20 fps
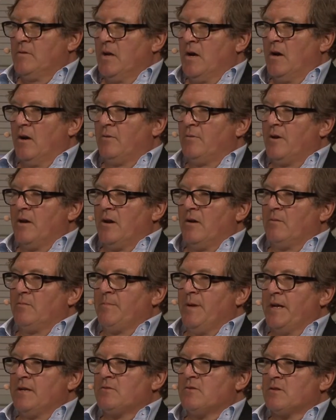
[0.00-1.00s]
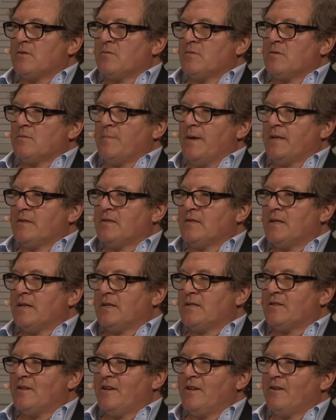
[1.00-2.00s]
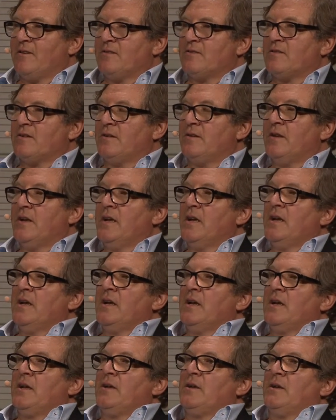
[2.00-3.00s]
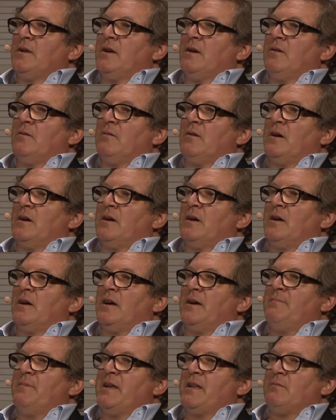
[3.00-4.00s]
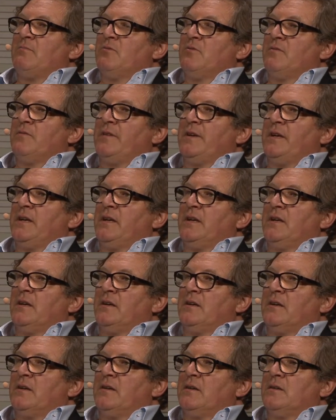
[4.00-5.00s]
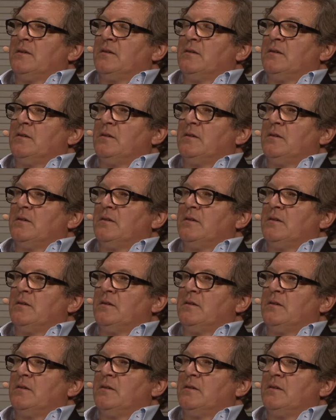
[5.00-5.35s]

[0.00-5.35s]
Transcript: No, no. Matrix was about six years, and you know, uh, I made a movie uh,